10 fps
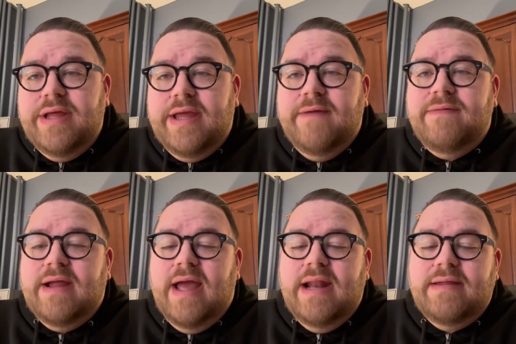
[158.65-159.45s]
the gifts
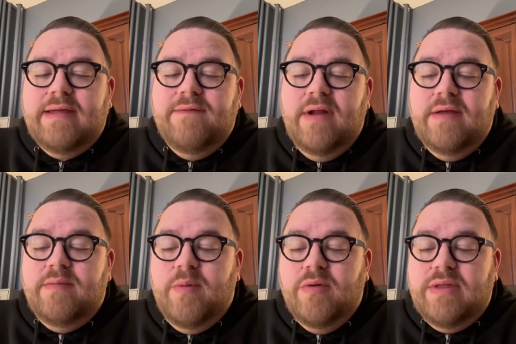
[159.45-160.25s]
that God has given
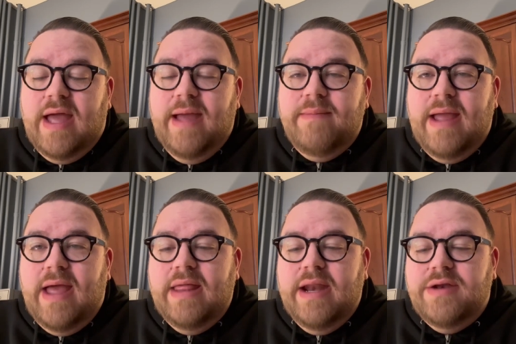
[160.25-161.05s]
us, both time,
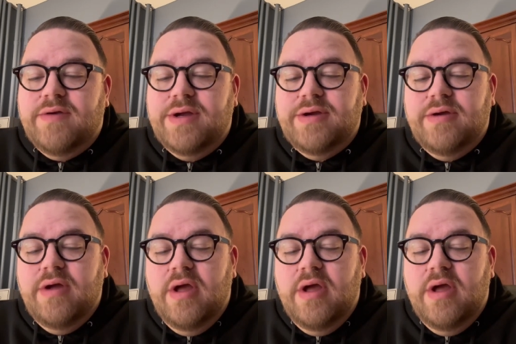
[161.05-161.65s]
talent, and treasure.